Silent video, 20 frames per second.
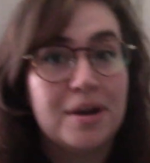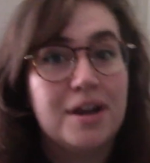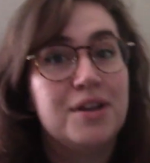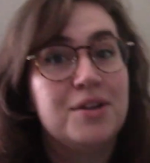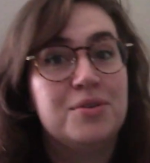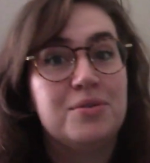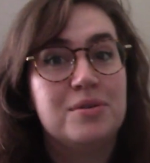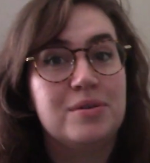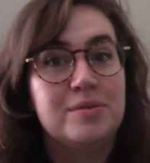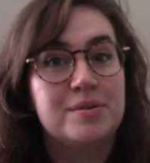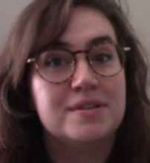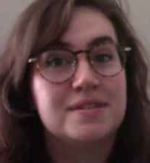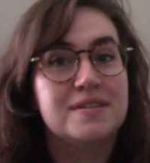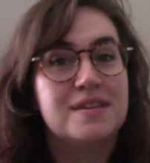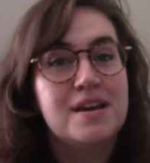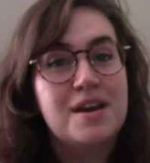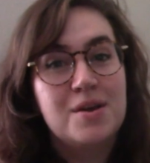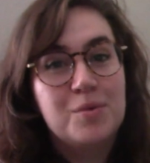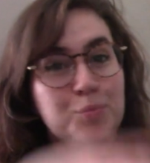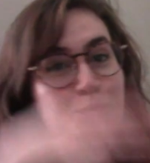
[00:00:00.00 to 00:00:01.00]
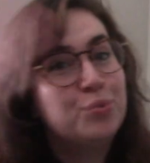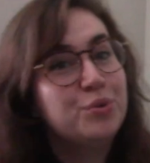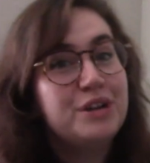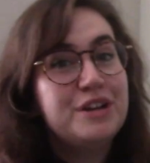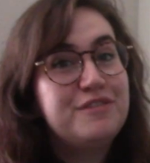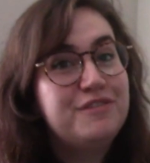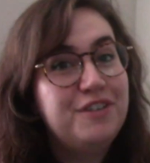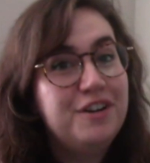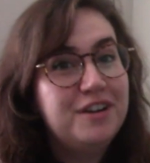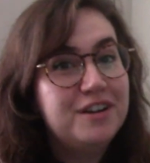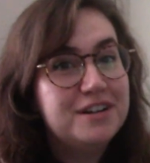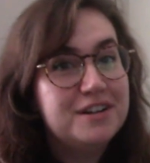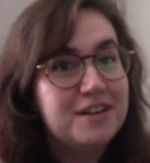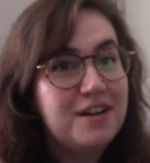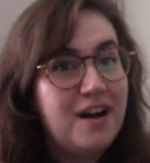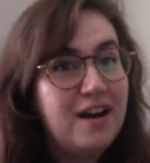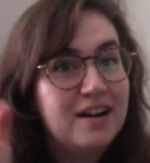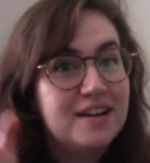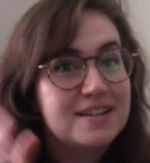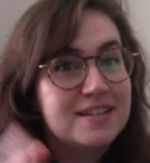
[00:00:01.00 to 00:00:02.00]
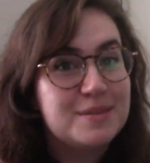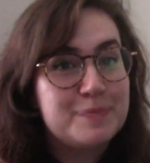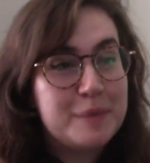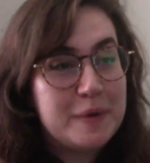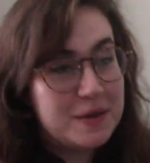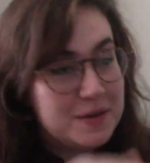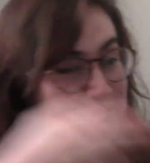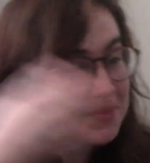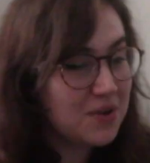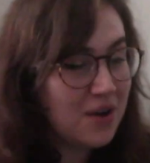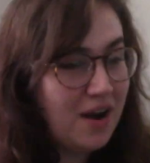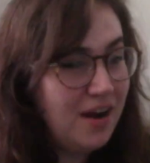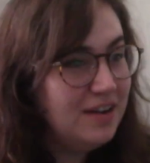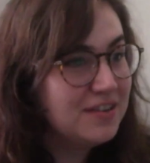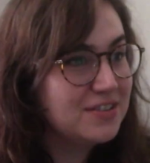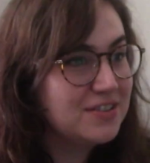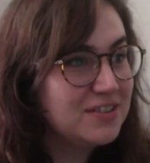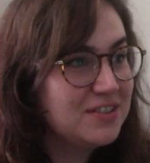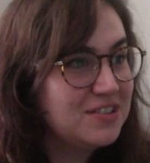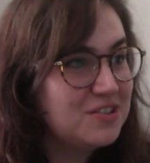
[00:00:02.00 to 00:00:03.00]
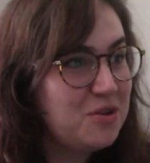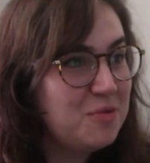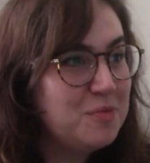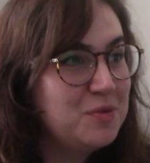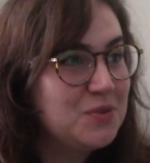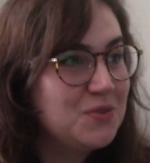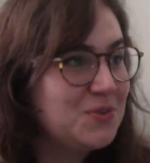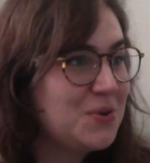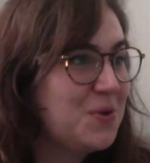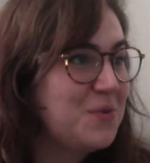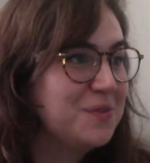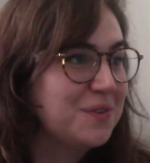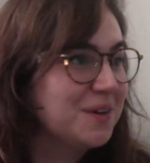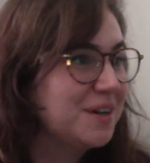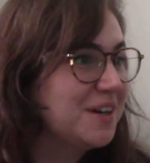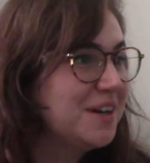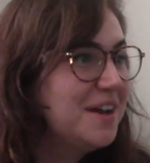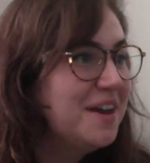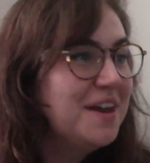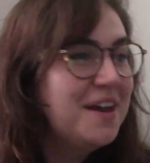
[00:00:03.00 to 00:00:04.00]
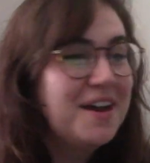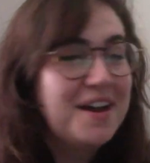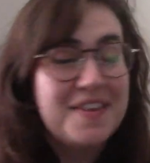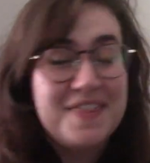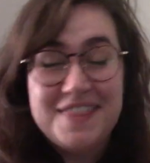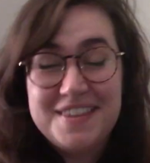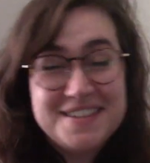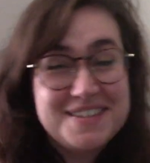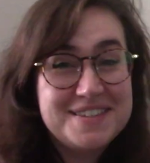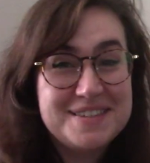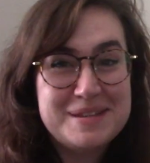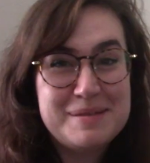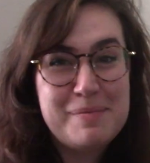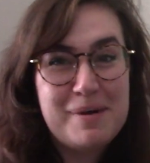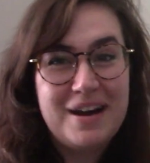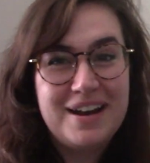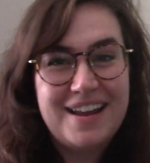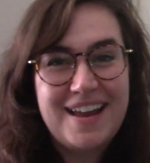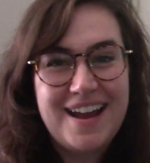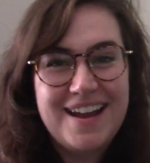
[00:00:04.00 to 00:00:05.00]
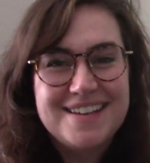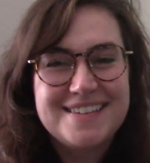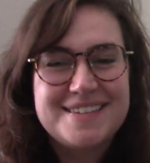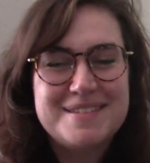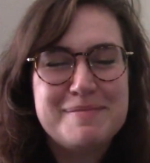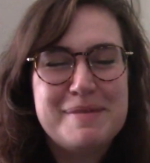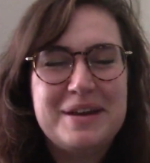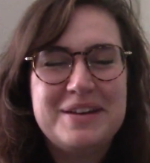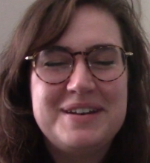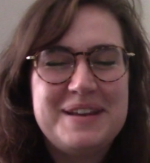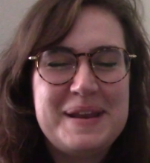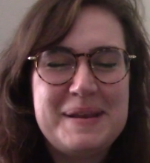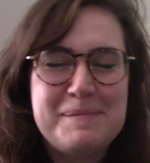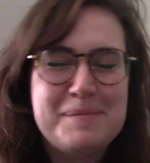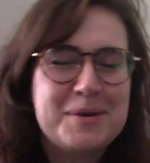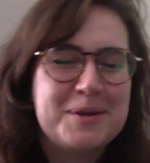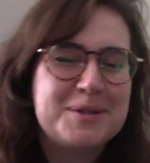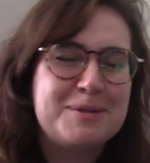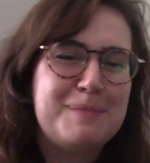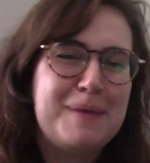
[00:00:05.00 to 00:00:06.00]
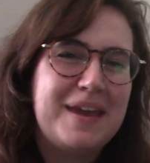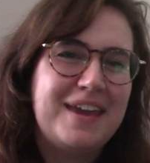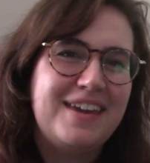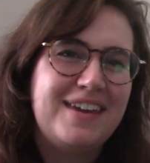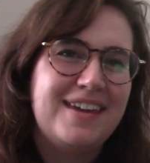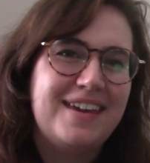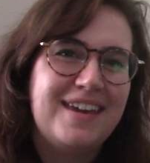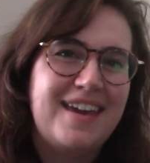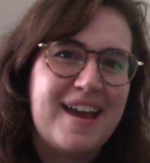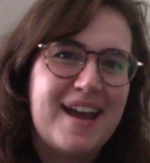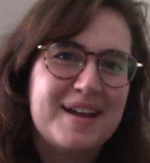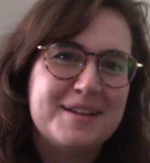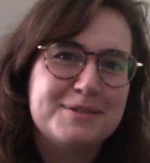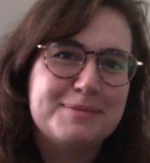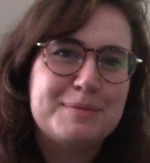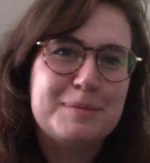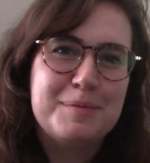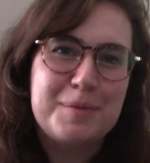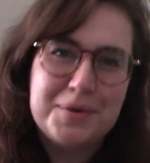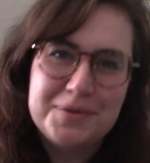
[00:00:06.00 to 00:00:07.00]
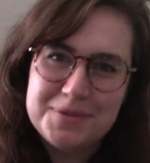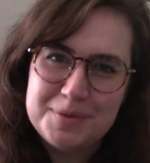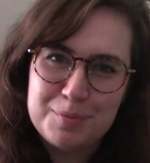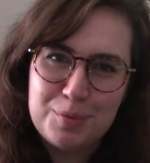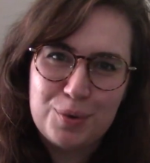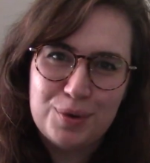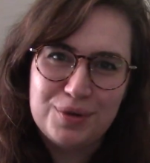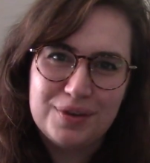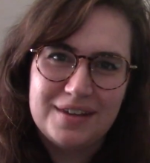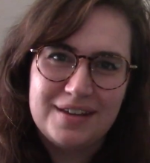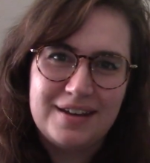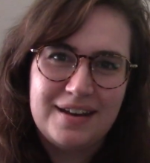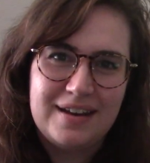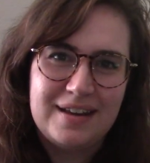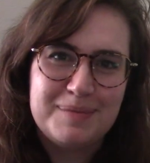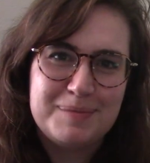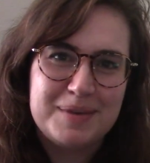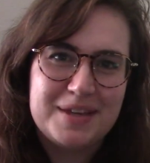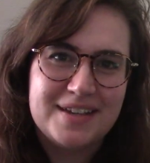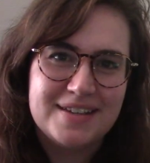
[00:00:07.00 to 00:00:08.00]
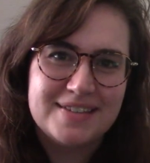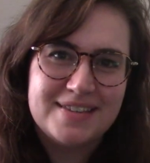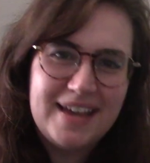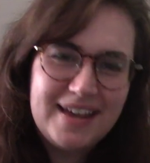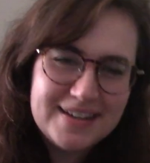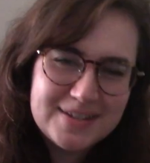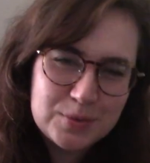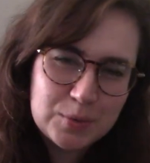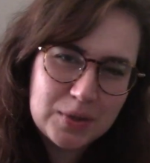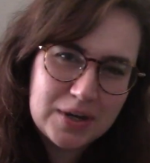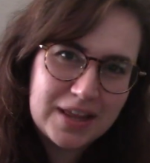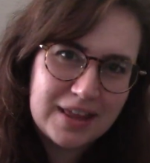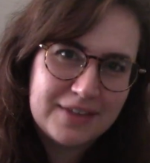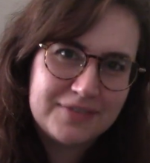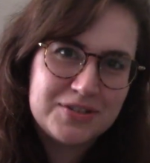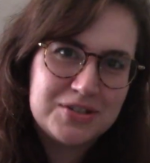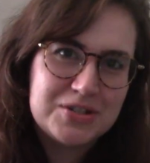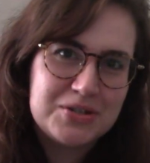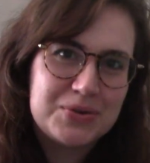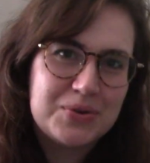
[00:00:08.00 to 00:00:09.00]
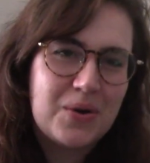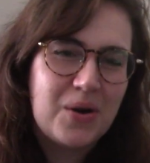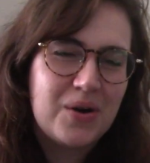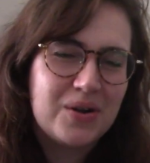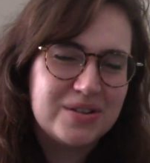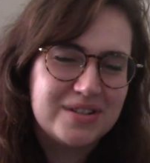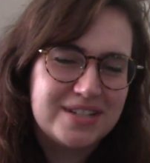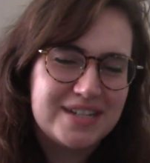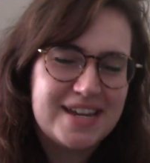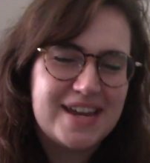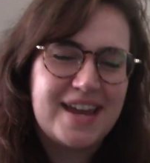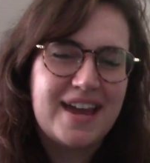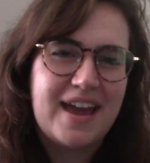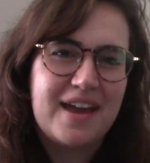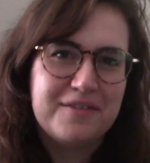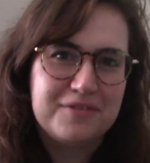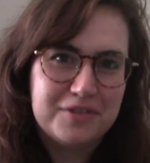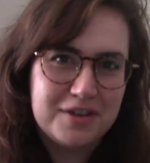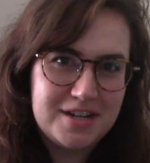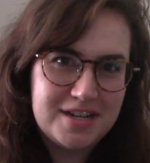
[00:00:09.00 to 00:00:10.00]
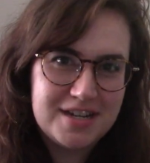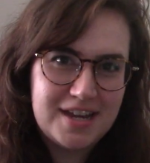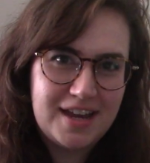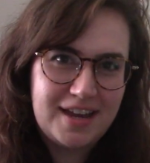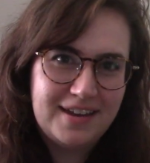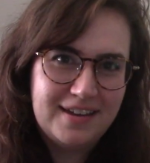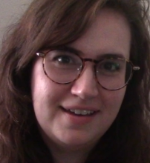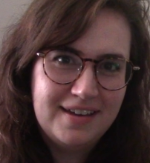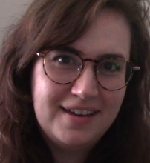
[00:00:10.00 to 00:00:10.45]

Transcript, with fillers: I knew it was pretty far into August because August is almost over. This is a podcast about knitting, books, baking, and cats, but most importantly knitting, because that is what I love to do all day, every day.